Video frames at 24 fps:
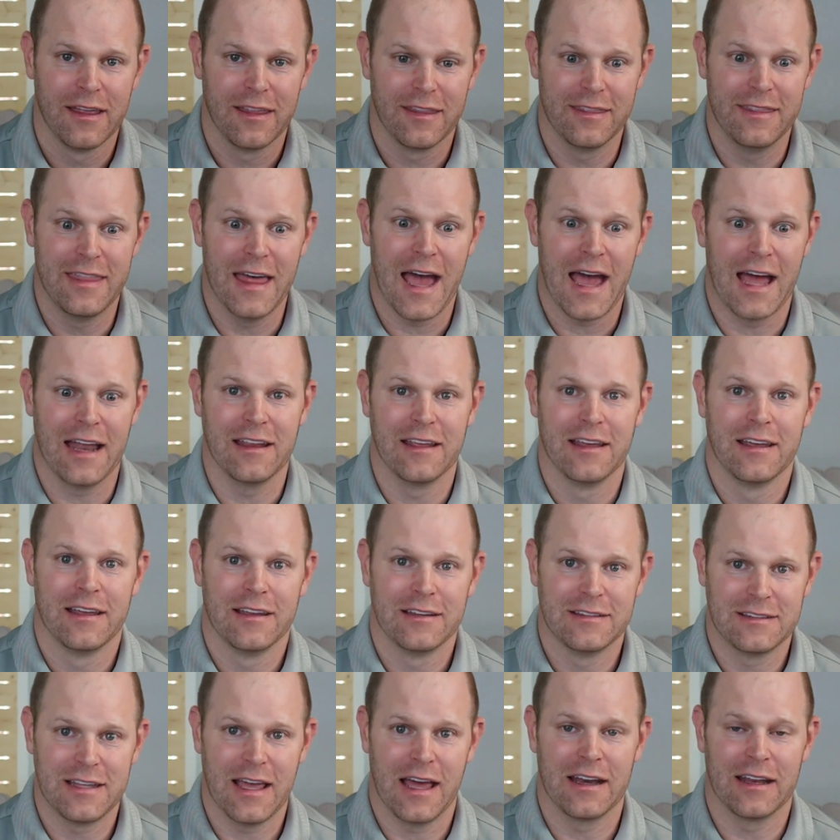that
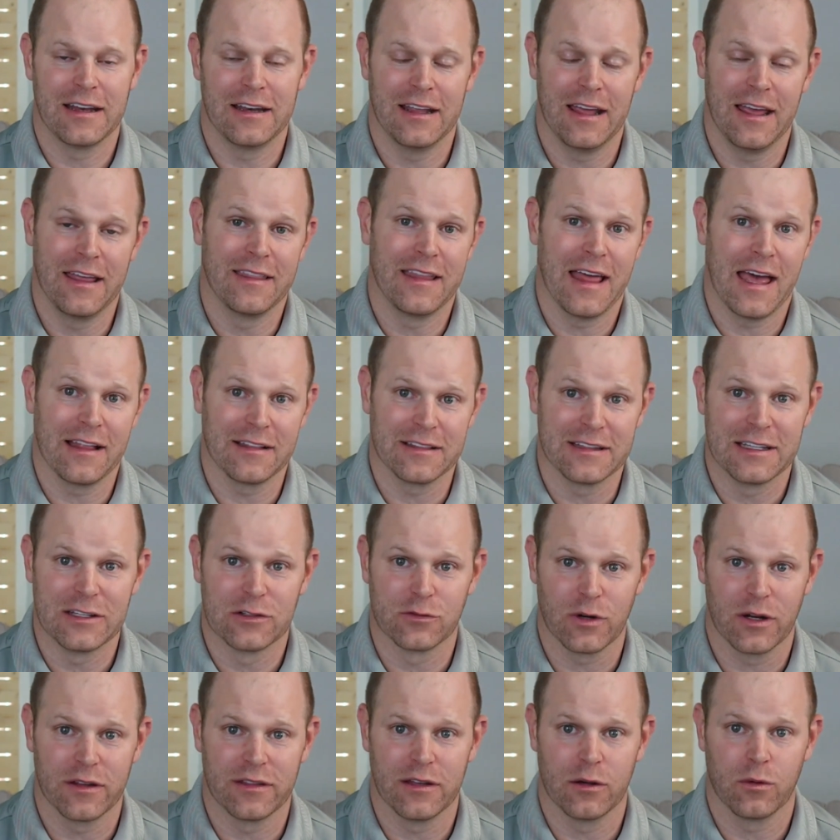tenant and that lease
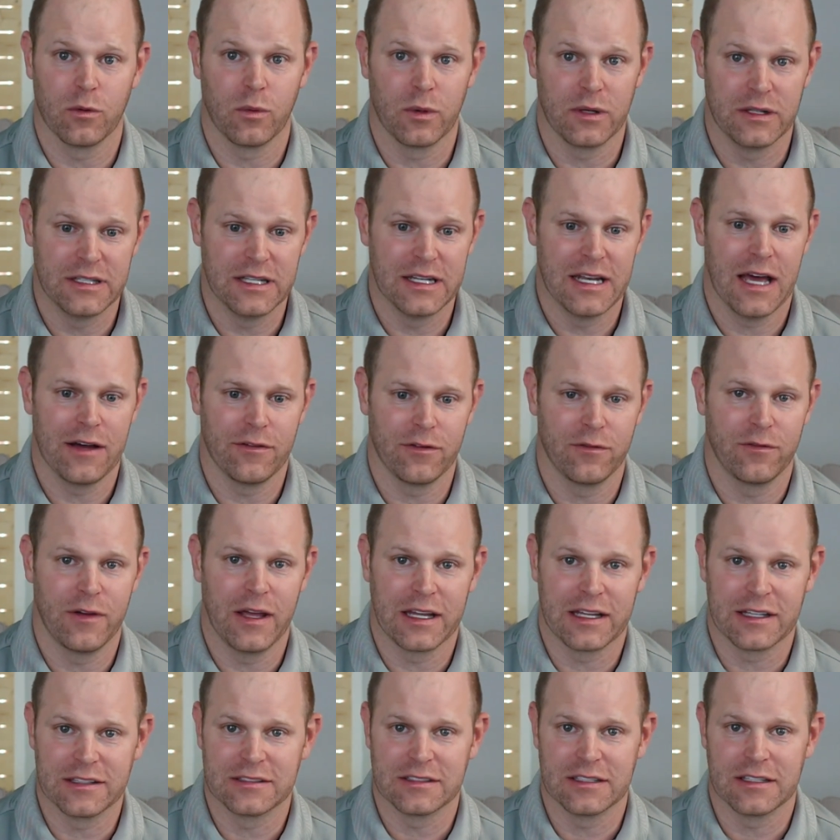right there when we did have a
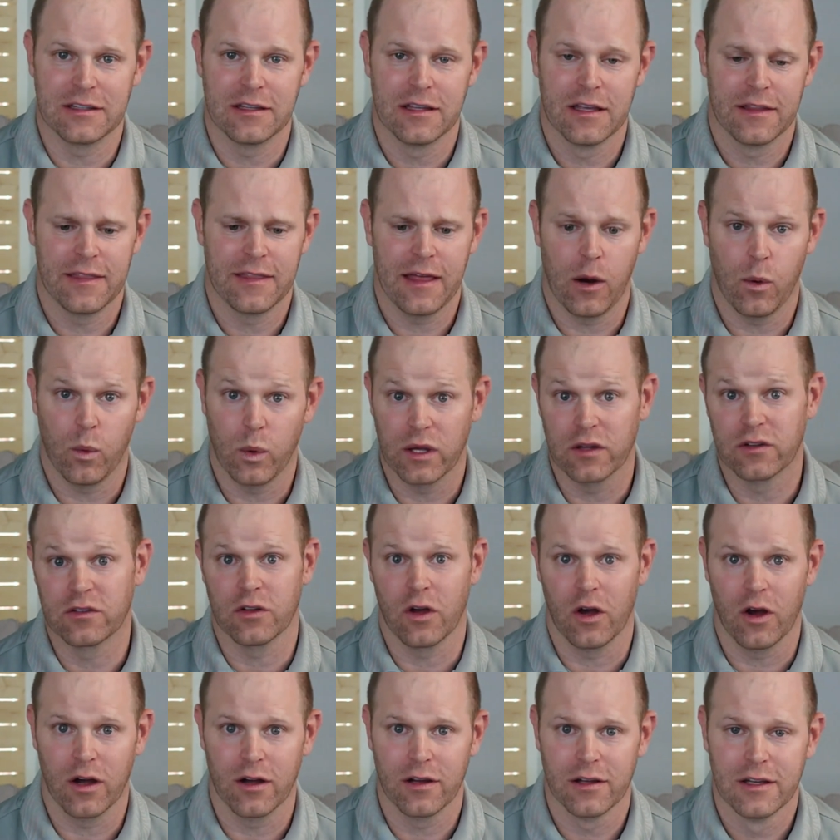vacancy that we
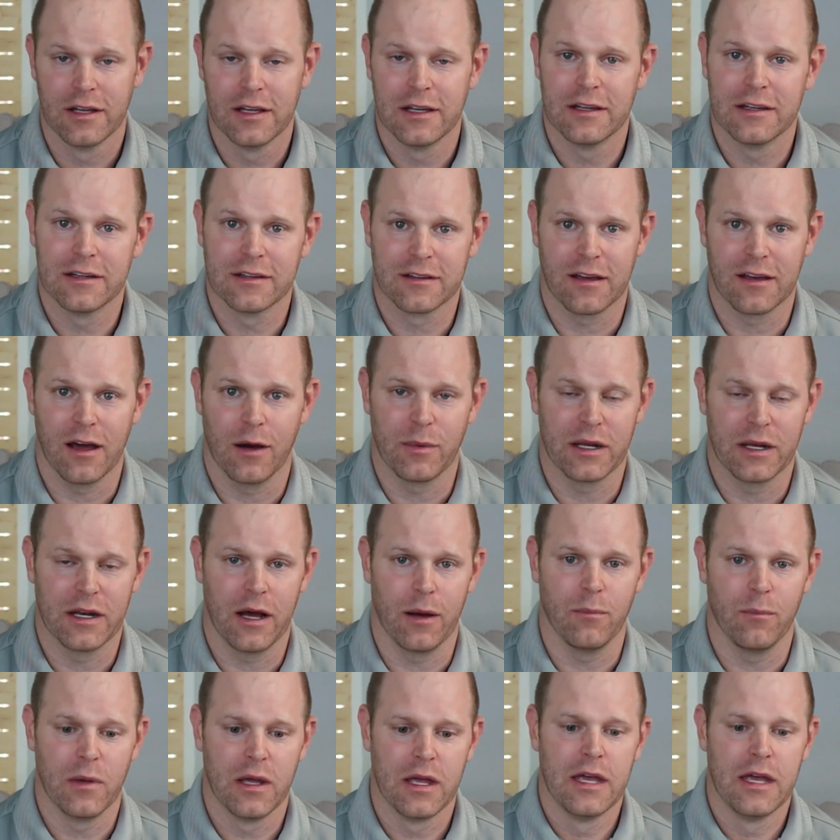saw coming up.